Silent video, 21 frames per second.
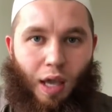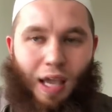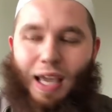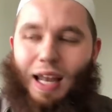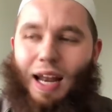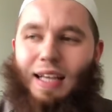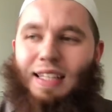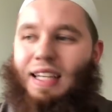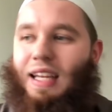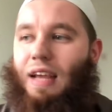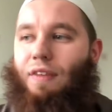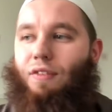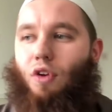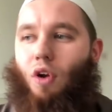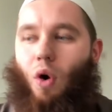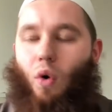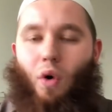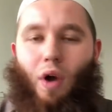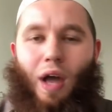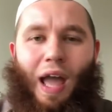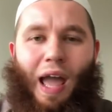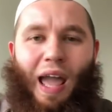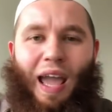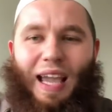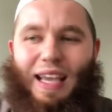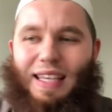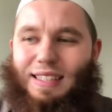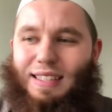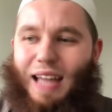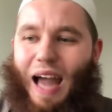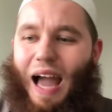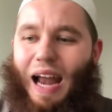He doesn't even know,
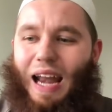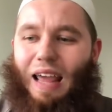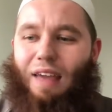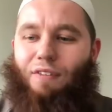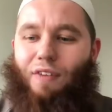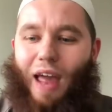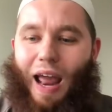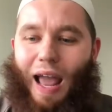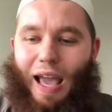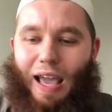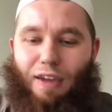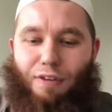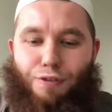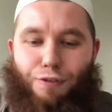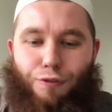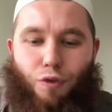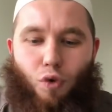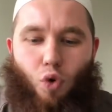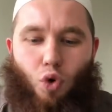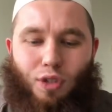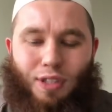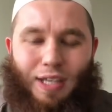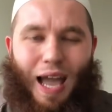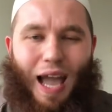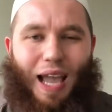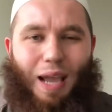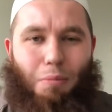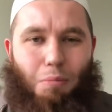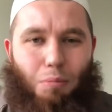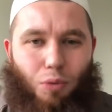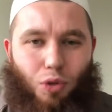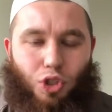he's not even a
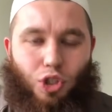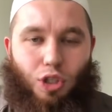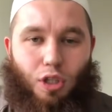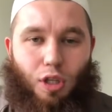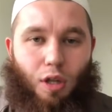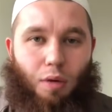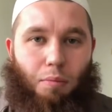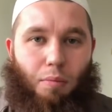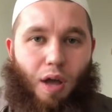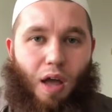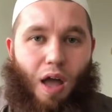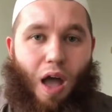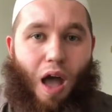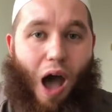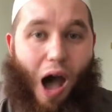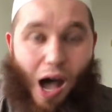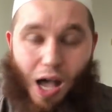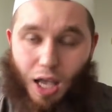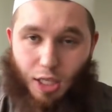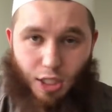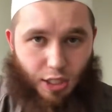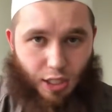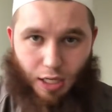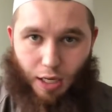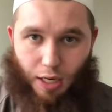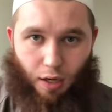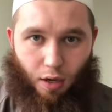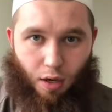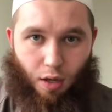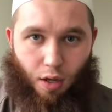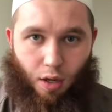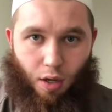full-time Muslim
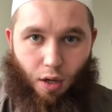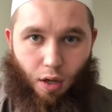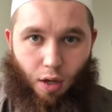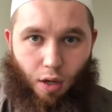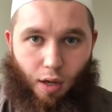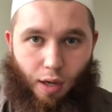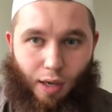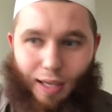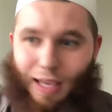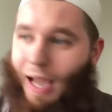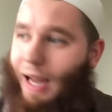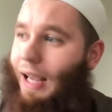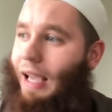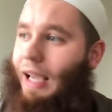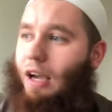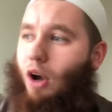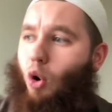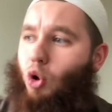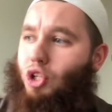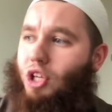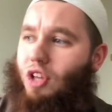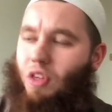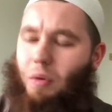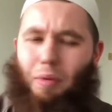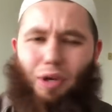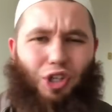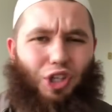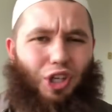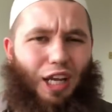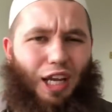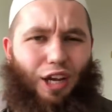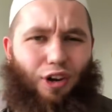aslan. He goes to the
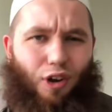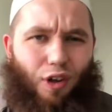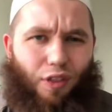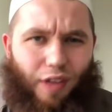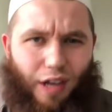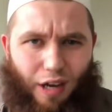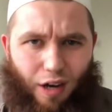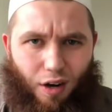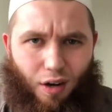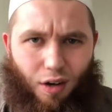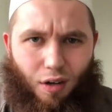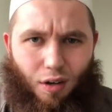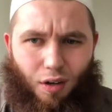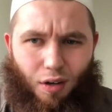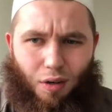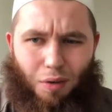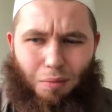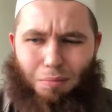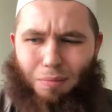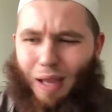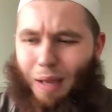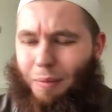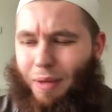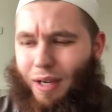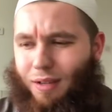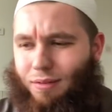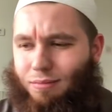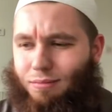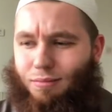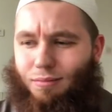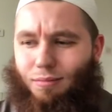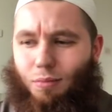masjid here and there,
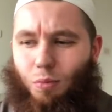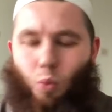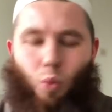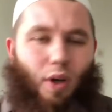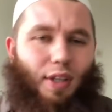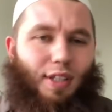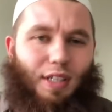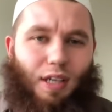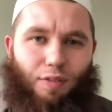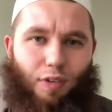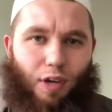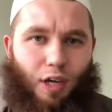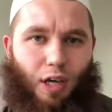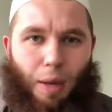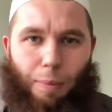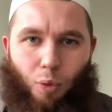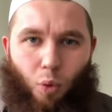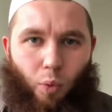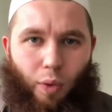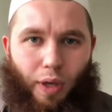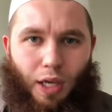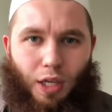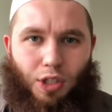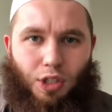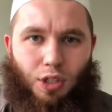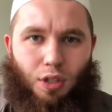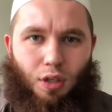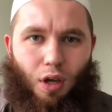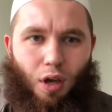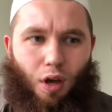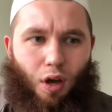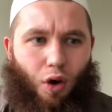maybe once every couple of
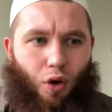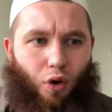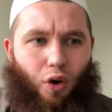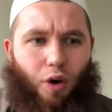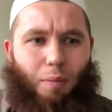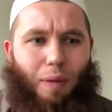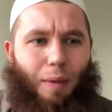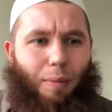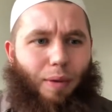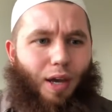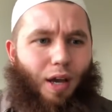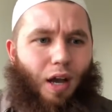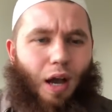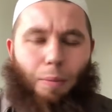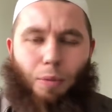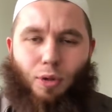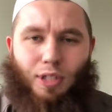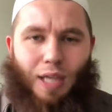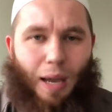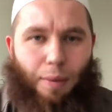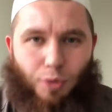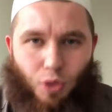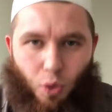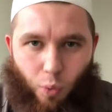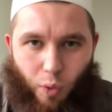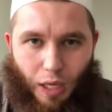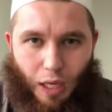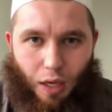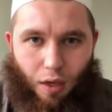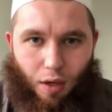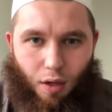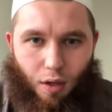weeks, or maybe a couple times a
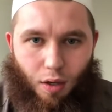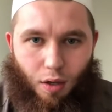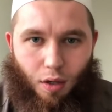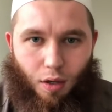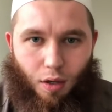week.